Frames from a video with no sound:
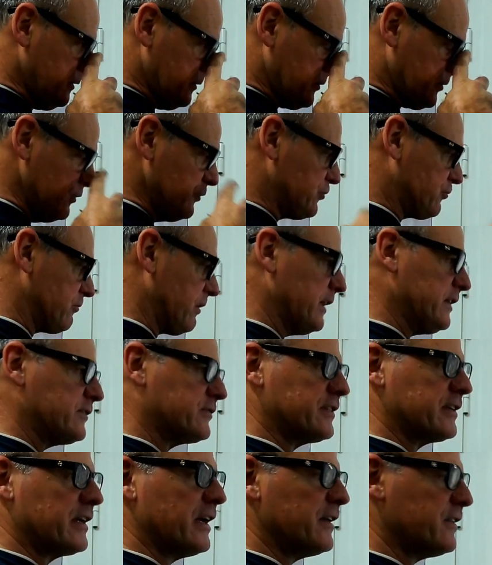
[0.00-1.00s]
Two
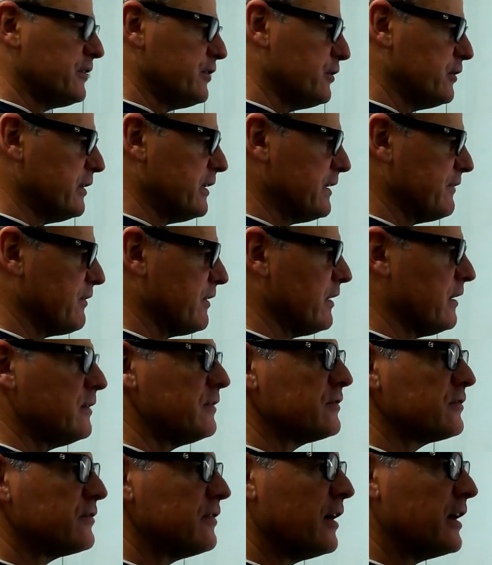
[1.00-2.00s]
straights together, you leave
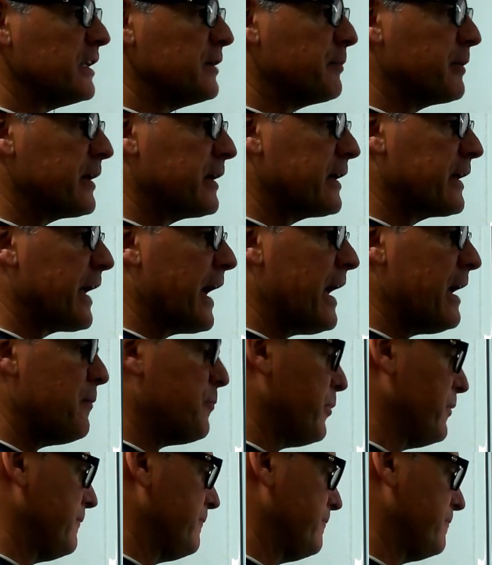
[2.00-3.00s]
a slightly bigger gap.